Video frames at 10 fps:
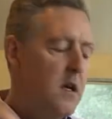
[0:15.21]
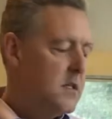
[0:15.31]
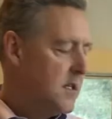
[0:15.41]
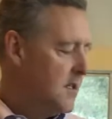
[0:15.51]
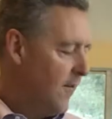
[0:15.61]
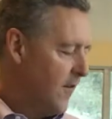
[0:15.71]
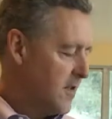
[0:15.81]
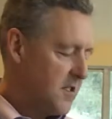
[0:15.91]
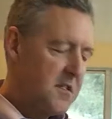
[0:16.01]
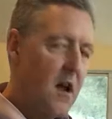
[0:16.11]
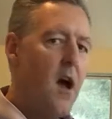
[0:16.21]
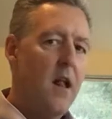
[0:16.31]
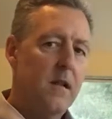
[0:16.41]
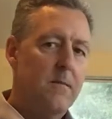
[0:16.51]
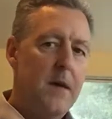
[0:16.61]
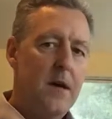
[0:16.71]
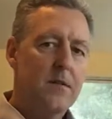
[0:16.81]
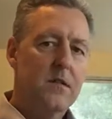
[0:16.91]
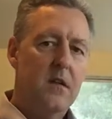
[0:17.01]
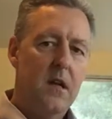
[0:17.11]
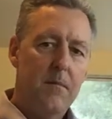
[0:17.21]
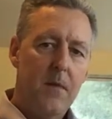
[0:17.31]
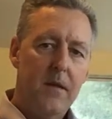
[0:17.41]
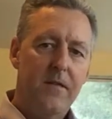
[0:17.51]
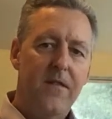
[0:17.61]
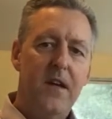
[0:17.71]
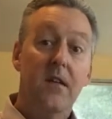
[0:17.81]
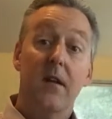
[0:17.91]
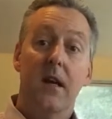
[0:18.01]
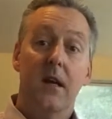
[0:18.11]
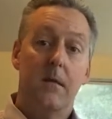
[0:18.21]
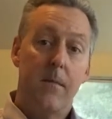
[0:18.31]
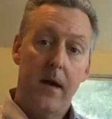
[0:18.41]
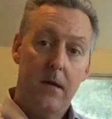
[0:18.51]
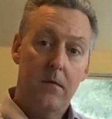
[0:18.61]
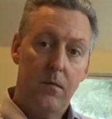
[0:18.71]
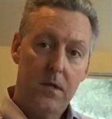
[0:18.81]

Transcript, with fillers: It's a different style of mouse, and it might fit your hand better,